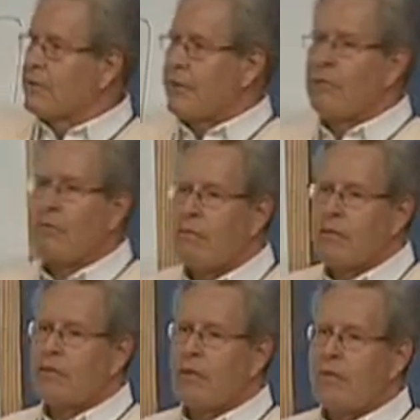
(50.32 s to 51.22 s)
say, well,
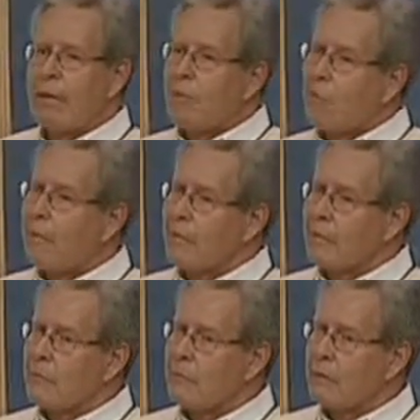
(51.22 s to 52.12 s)
first of all, Bob, what in
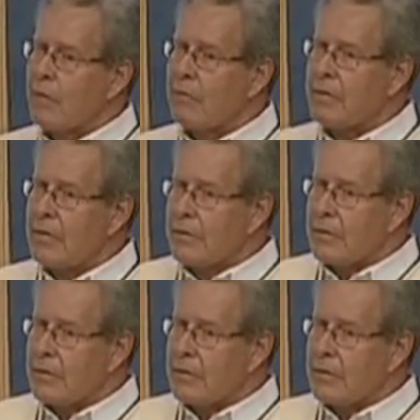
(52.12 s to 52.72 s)
the world prompted this?